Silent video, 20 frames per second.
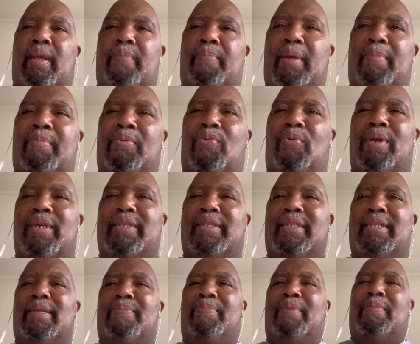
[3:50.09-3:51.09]
people want to
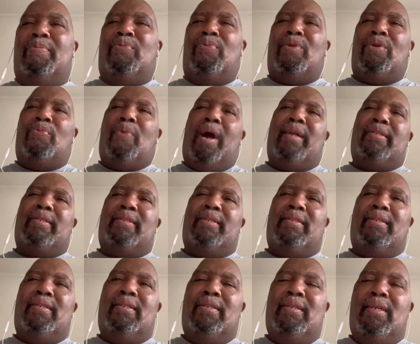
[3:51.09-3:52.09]
see, people want to watch
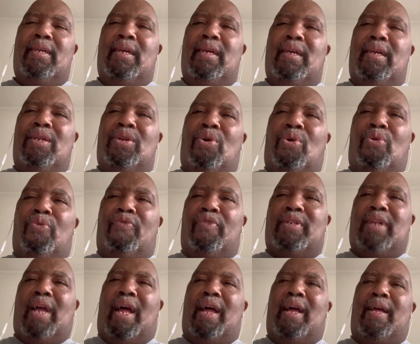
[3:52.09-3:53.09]
you know, over
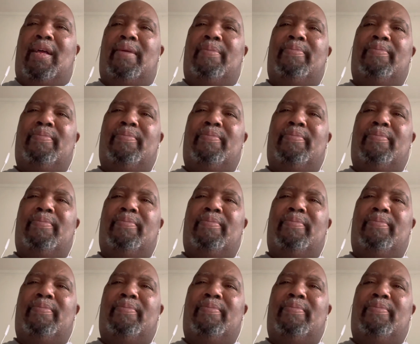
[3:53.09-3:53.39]
time.